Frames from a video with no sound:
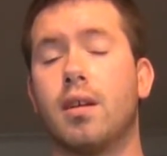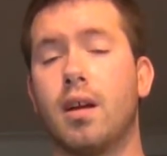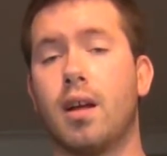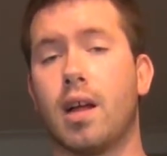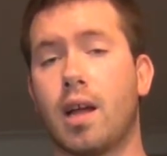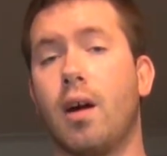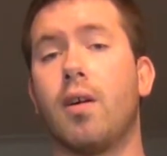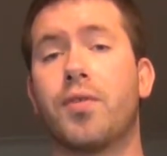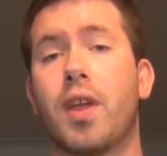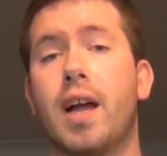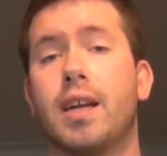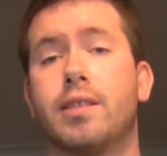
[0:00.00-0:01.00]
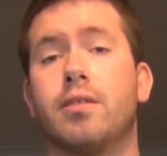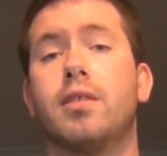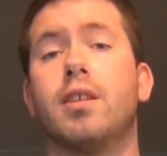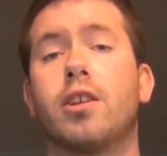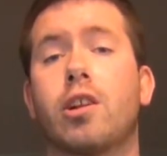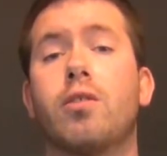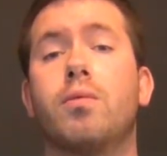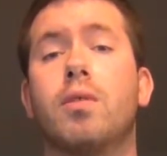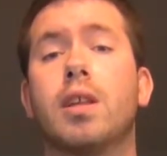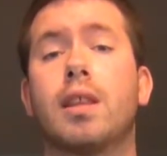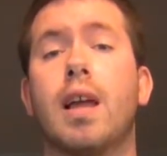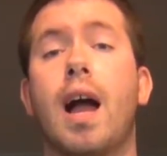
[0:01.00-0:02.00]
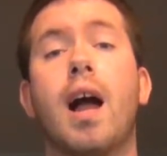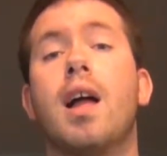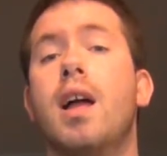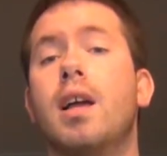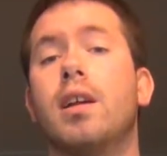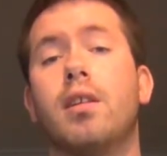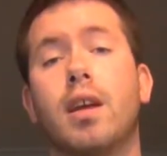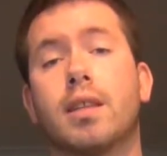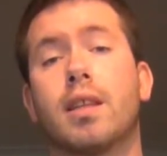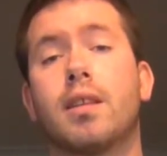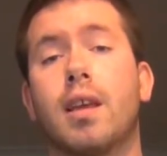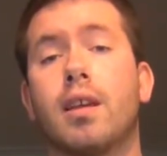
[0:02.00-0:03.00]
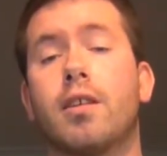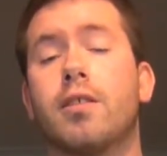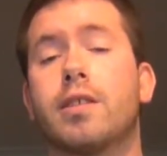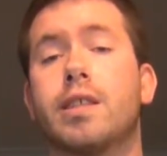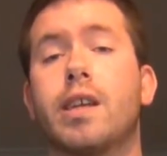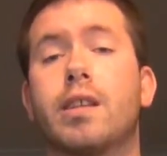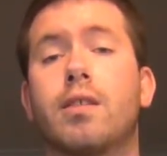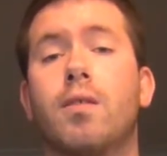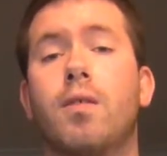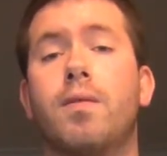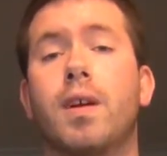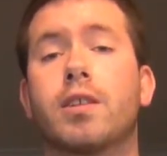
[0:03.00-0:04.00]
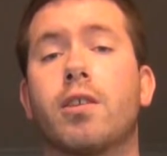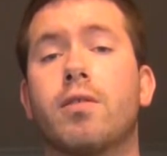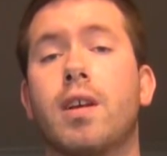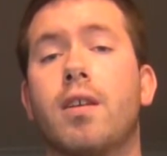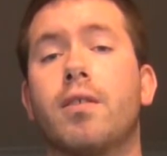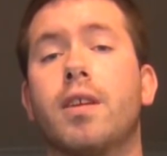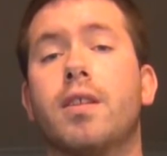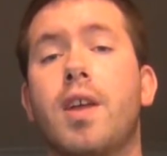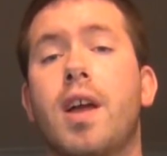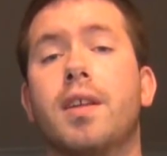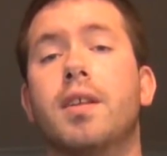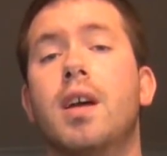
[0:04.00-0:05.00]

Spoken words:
health hazard issued with that. And you have to take your snake to a veterinarian then.